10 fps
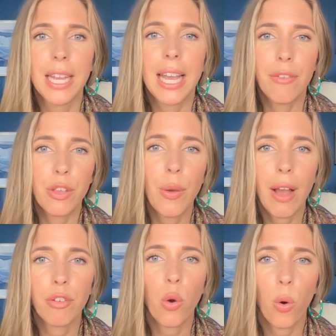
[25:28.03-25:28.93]
if you
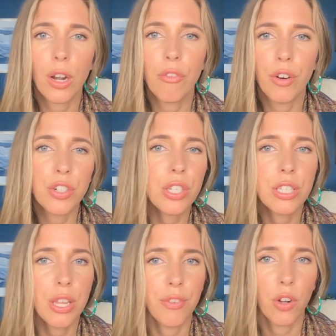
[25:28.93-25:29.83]
have recorded
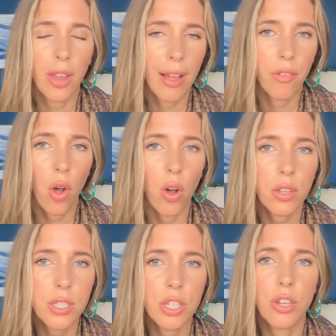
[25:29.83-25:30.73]
versions of your live
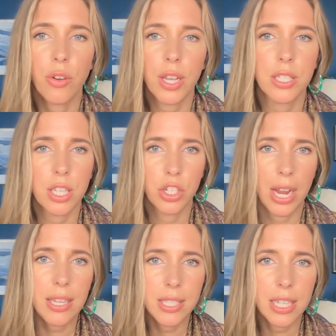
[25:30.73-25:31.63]
calls, you could
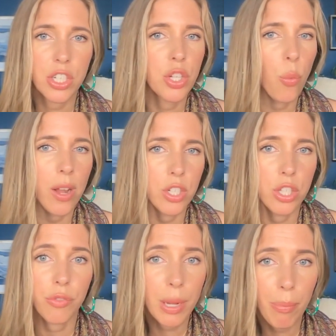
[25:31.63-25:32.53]
suggest that she
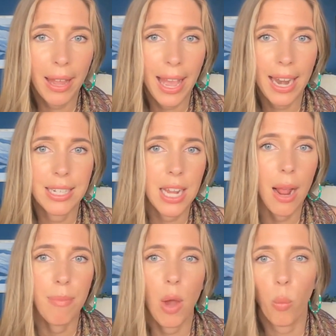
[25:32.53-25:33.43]
watch the replay at a
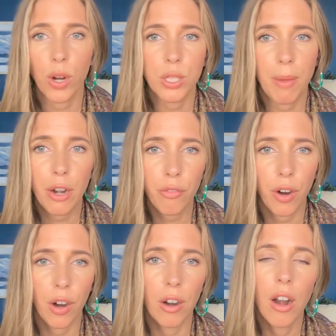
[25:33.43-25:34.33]
time that works better
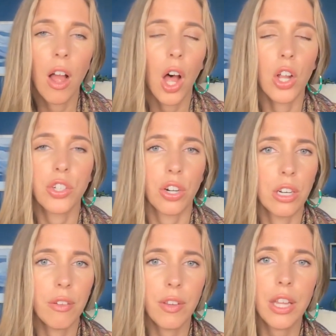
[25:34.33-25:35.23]
for her.
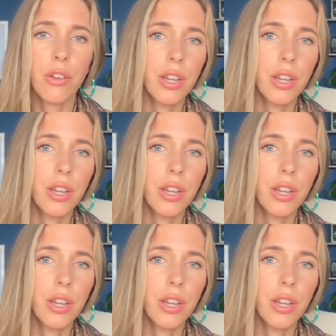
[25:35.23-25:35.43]
Alternatively, you